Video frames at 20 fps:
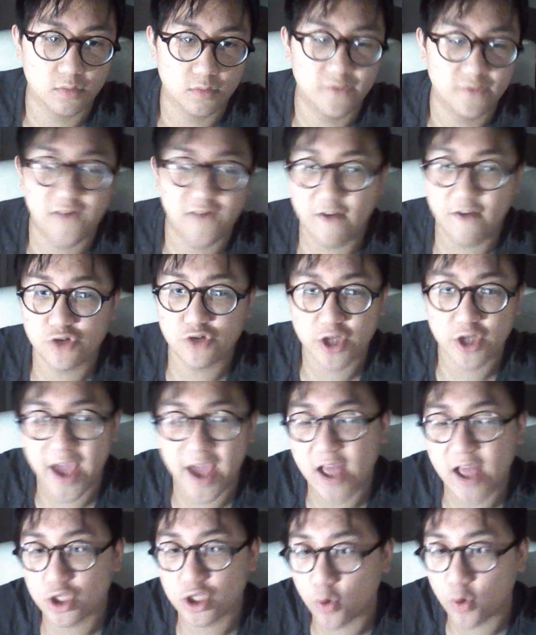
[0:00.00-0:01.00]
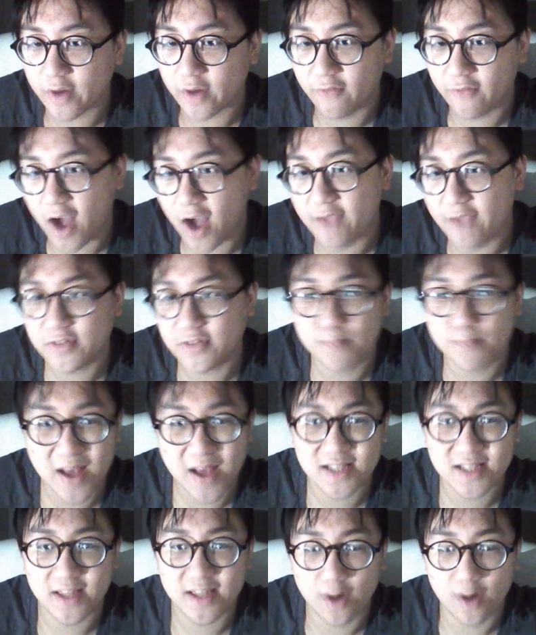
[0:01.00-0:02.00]
500k at 25 is
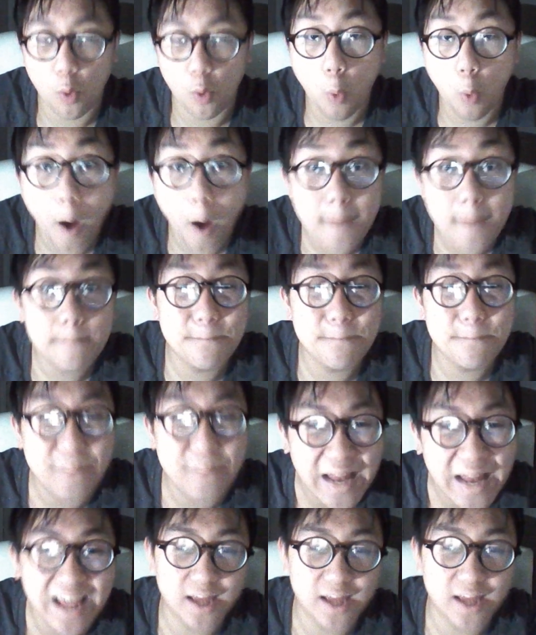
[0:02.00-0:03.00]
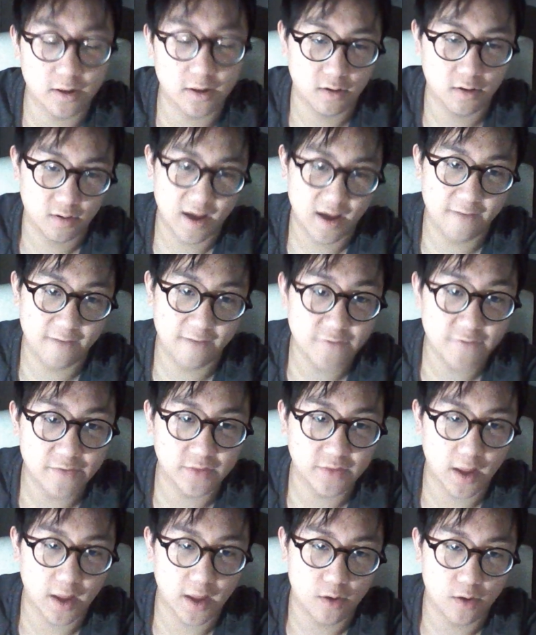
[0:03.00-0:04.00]
better than 1 billion at
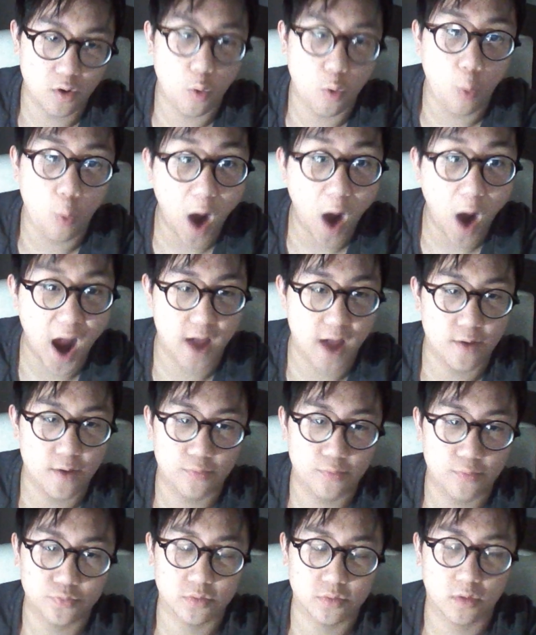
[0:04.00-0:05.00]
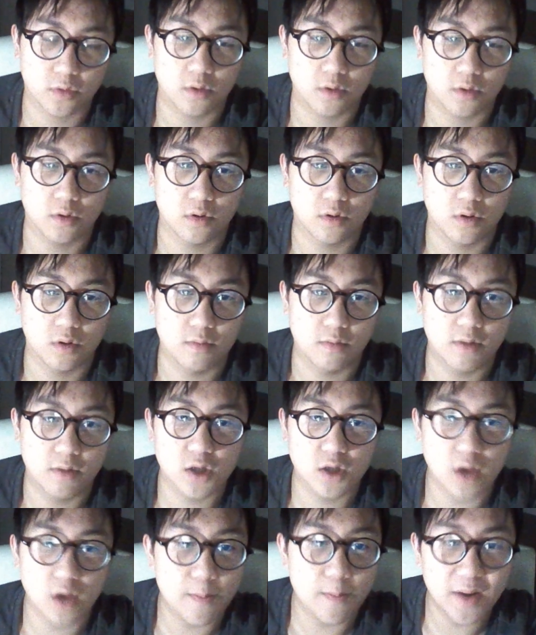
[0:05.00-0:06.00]
50. Why?
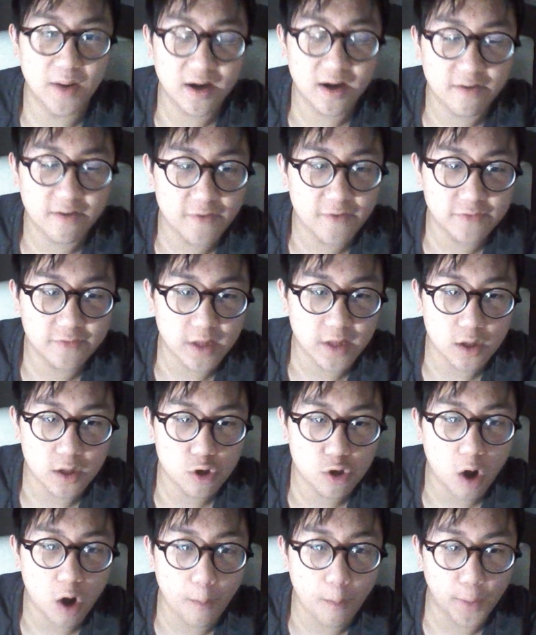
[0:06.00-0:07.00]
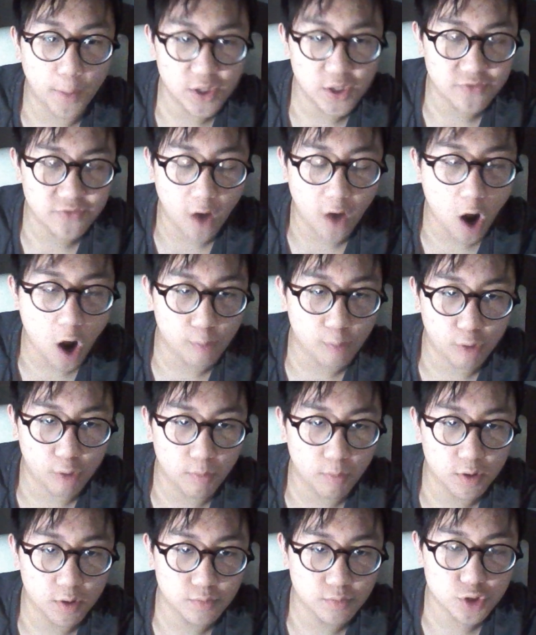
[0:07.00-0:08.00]
Because a billion at 50, you got a bunch of heart
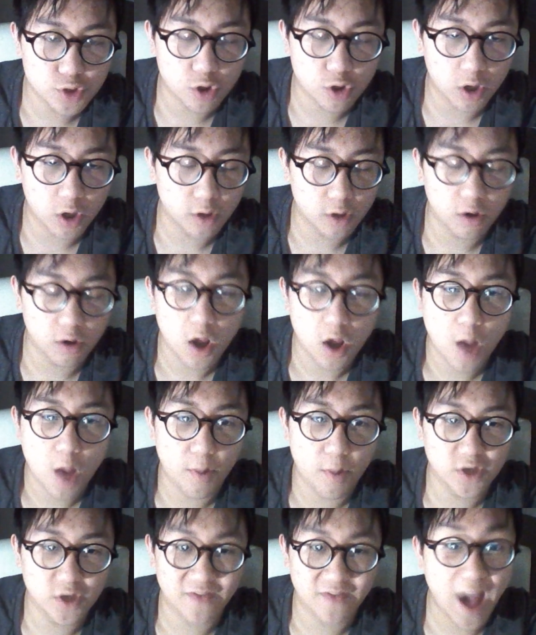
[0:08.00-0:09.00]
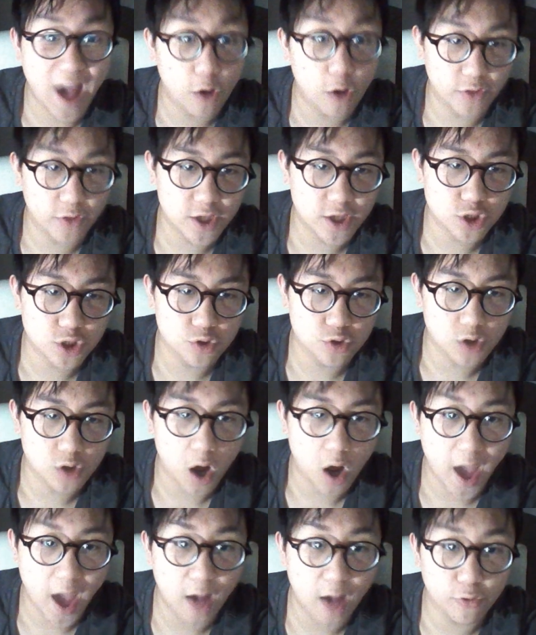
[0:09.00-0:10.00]
problems, you got a bunch of health issues,
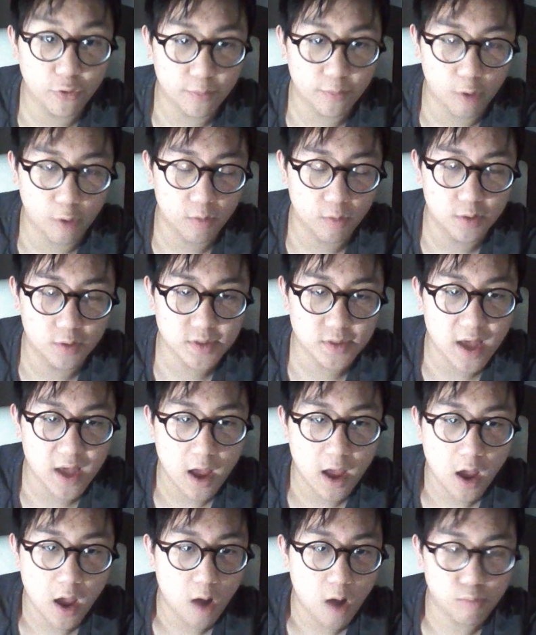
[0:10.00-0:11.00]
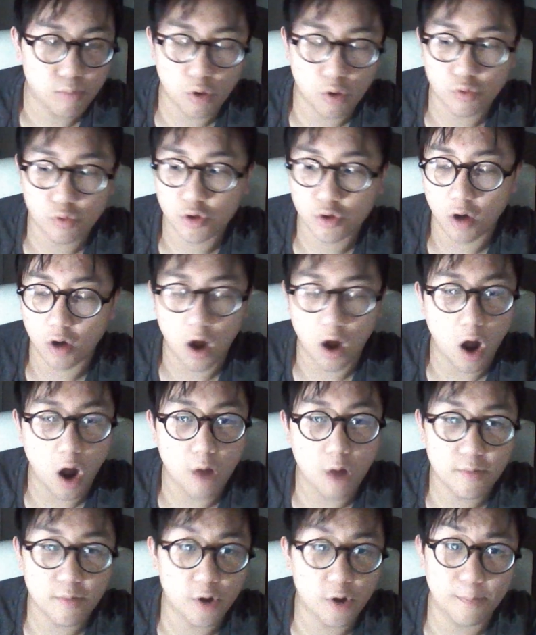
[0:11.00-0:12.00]
health problems. Bro, you got
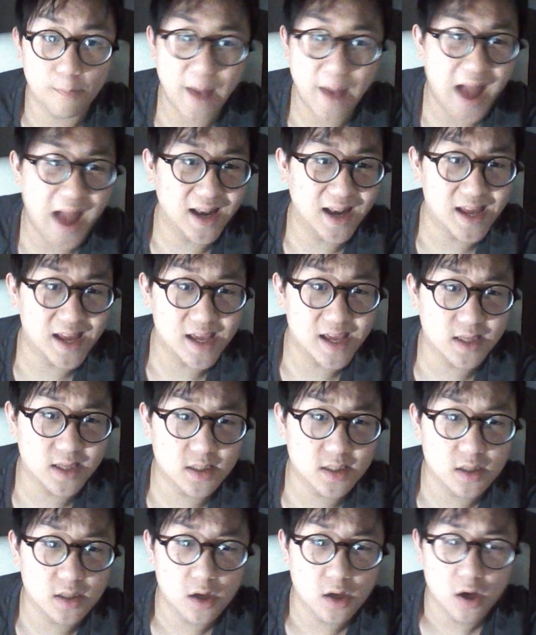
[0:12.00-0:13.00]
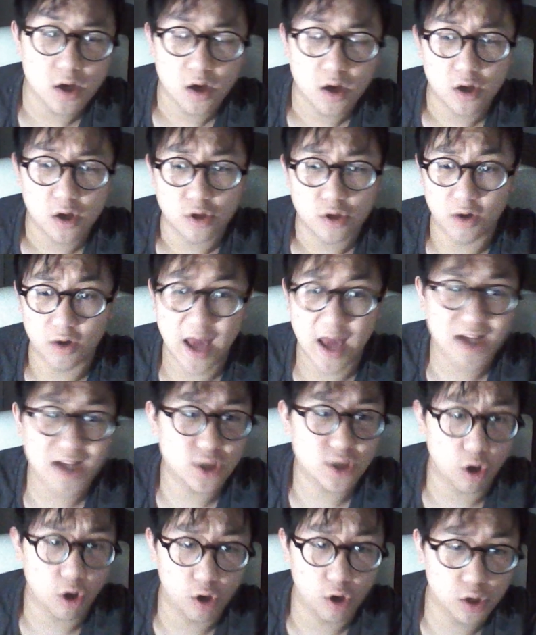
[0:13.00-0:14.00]
you got bad knees, your legs
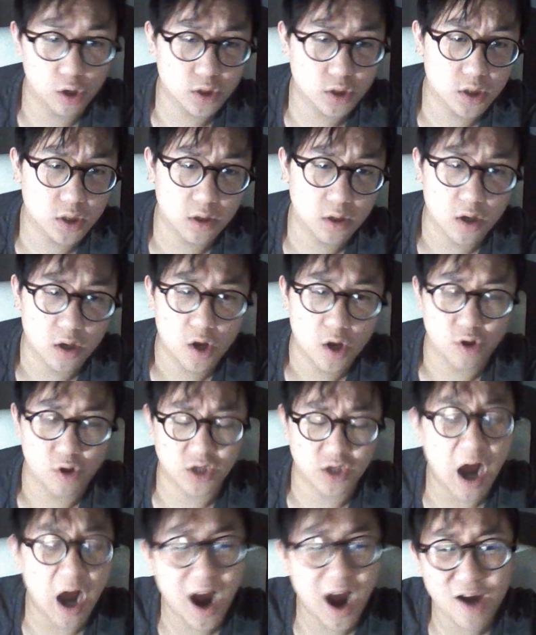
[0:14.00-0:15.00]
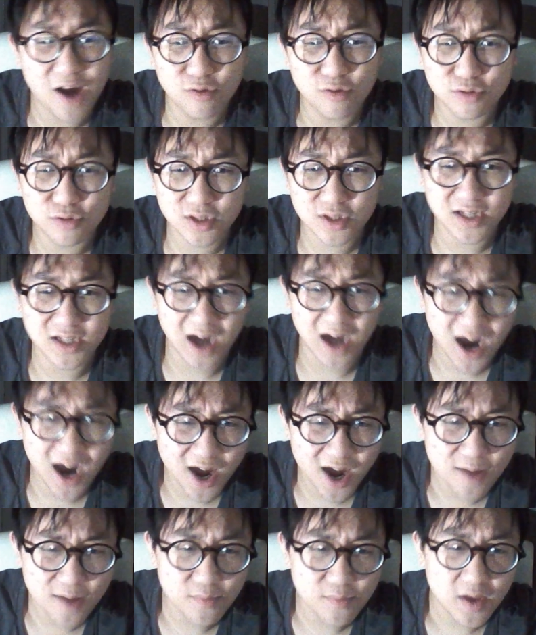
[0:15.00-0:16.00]
hurt, you're tired all the
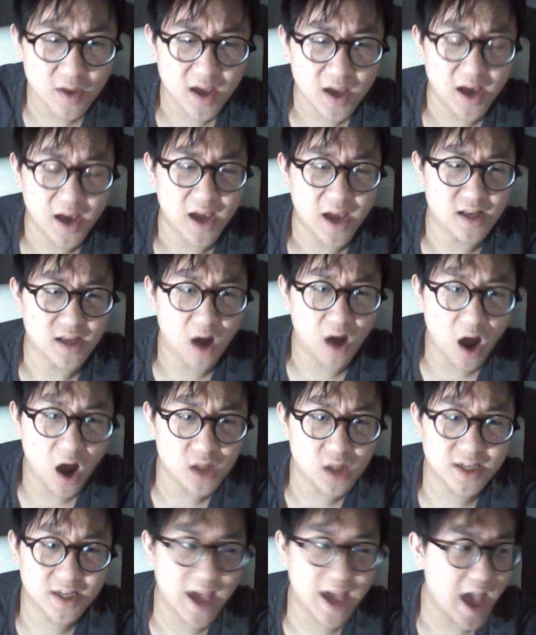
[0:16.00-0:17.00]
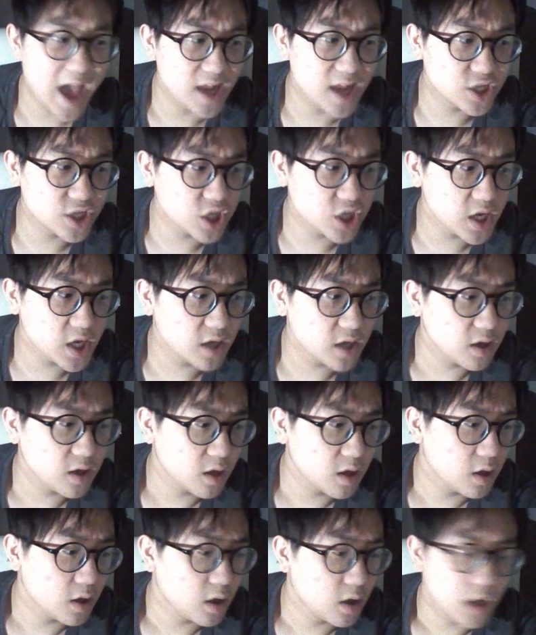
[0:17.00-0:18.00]
time, it's hard to get energy.
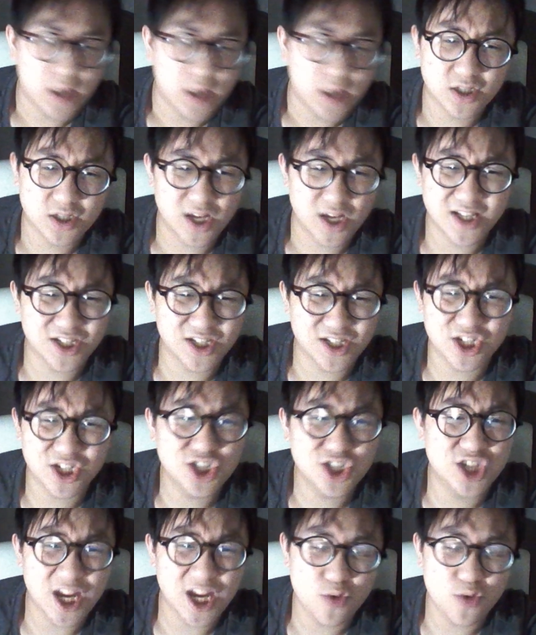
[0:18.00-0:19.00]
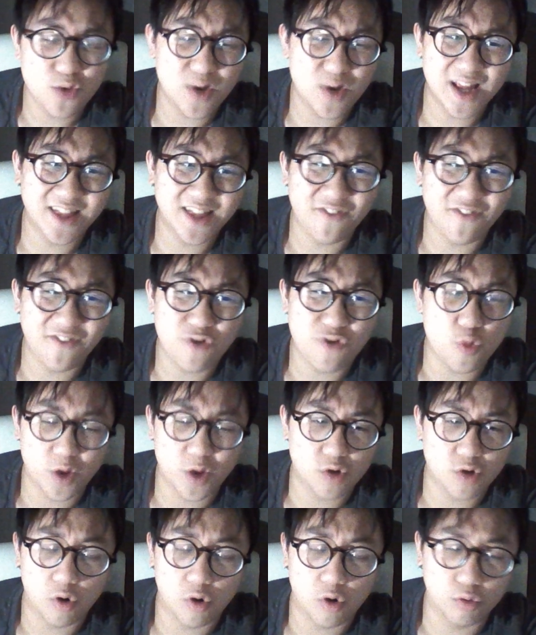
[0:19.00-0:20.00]
It's it's genuinely difficult
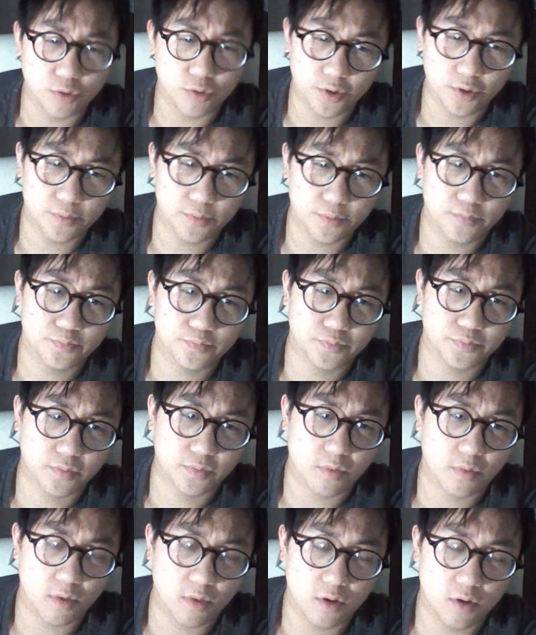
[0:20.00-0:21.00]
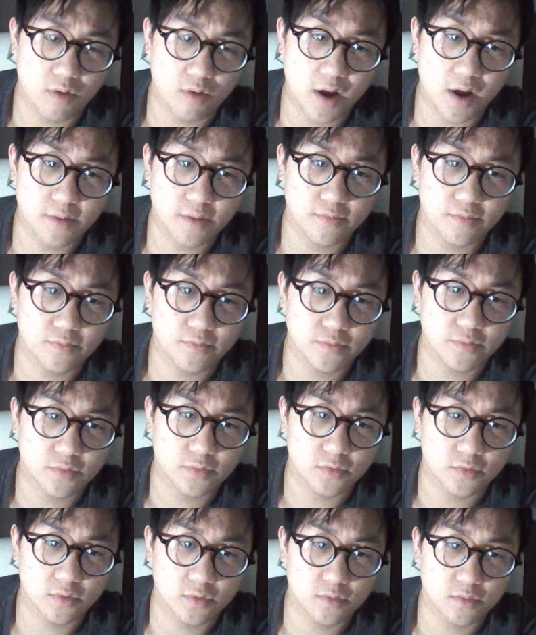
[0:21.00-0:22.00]
when you're old all right?
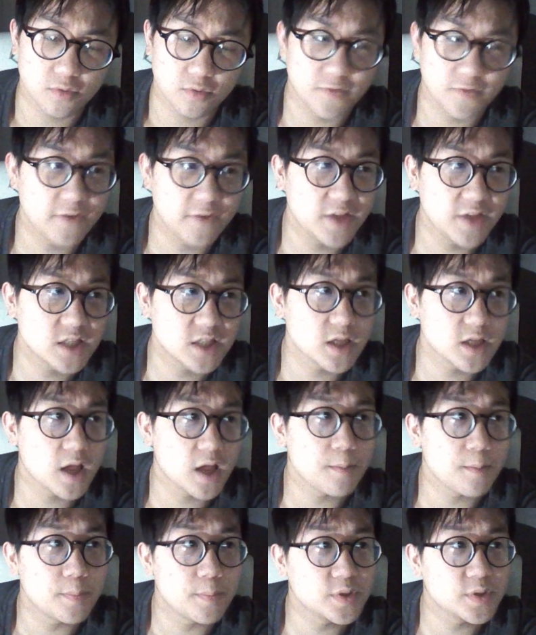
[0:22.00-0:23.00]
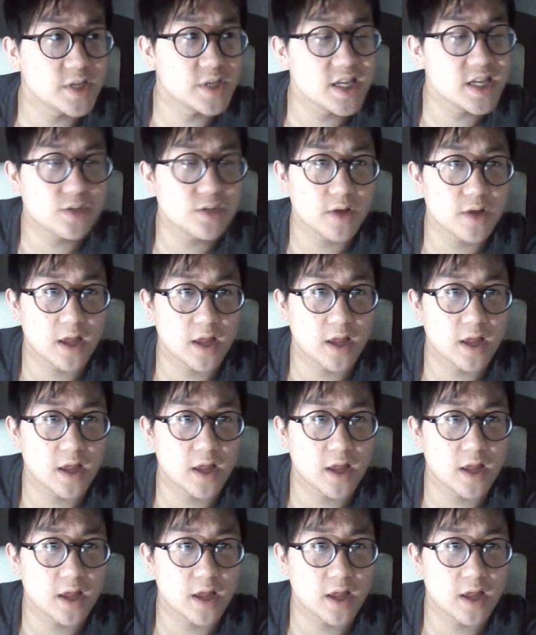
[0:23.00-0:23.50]
Or 50 is teetering